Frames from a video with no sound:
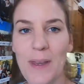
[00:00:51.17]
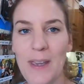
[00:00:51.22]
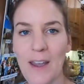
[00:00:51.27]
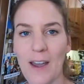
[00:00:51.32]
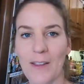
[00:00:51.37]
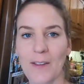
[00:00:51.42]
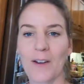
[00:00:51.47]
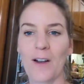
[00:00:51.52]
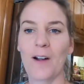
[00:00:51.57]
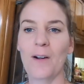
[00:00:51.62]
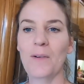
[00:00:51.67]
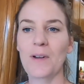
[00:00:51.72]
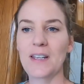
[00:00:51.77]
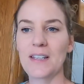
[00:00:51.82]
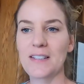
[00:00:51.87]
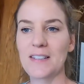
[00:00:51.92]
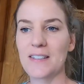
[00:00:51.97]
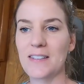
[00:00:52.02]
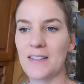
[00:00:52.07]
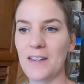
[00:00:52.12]
but y'all are
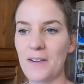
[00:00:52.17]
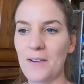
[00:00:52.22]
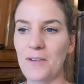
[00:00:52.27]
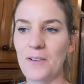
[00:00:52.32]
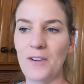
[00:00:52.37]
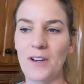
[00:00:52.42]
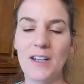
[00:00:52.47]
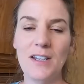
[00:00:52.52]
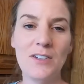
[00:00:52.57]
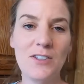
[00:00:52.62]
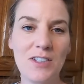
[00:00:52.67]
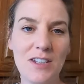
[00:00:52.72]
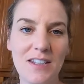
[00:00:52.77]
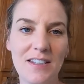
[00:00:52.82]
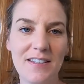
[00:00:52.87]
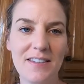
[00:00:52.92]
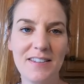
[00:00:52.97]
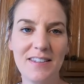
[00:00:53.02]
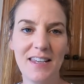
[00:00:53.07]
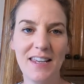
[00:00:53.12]
always so
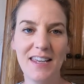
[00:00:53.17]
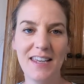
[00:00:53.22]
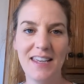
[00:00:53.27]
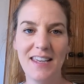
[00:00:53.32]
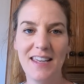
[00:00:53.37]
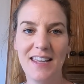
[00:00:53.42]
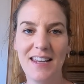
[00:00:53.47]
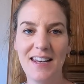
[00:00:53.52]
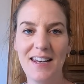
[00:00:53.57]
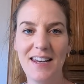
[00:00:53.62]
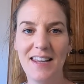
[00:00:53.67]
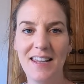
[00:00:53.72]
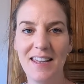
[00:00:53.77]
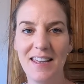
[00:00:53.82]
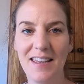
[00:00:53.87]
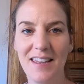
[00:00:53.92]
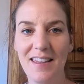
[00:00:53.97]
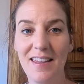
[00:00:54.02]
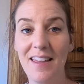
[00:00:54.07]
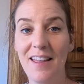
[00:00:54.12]
gracious
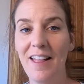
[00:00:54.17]
in